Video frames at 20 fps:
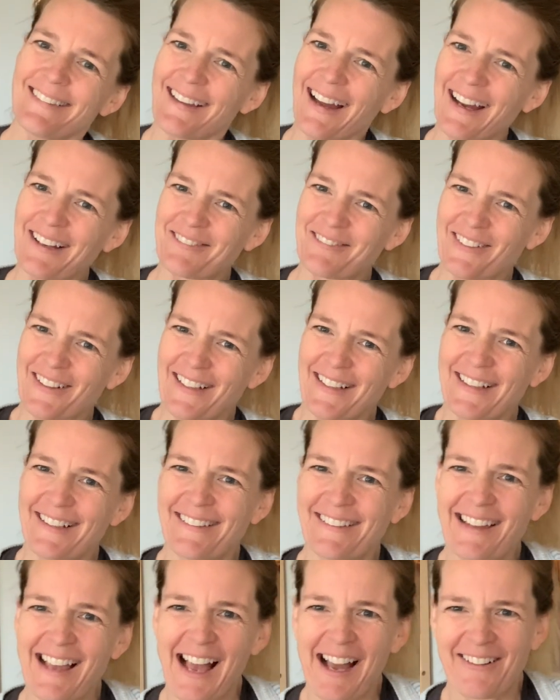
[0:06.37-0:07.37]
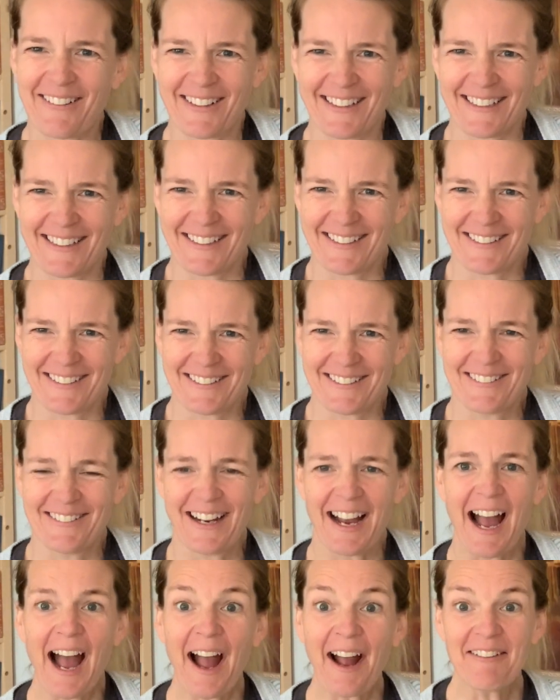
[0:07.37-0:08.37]
Hi friends, how are you?
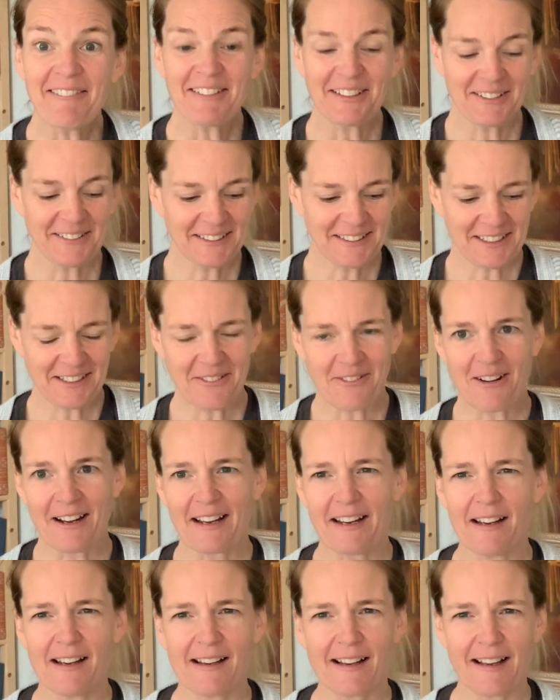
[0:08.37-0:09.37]
I'm doing great.